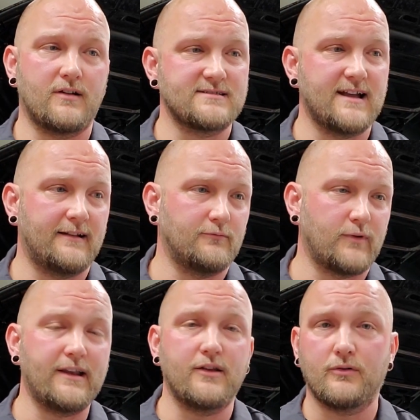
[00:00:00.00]
It's got
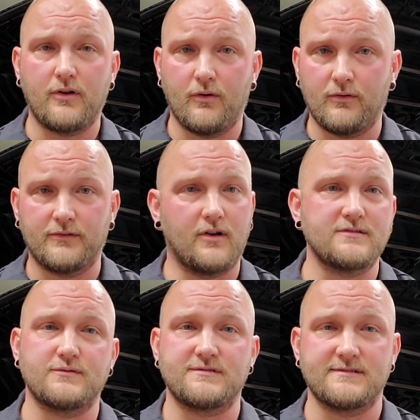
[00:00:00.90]
radio codes, all
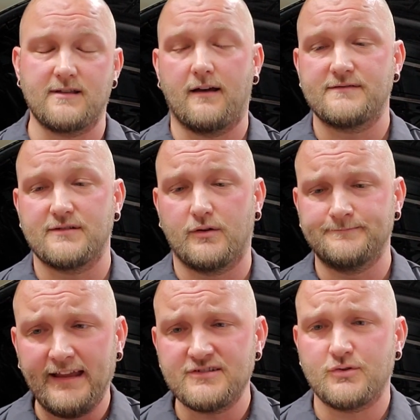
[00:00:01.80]
sorts of stuff. So
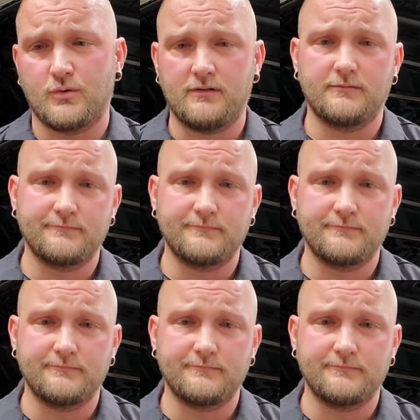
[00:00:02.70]
in short,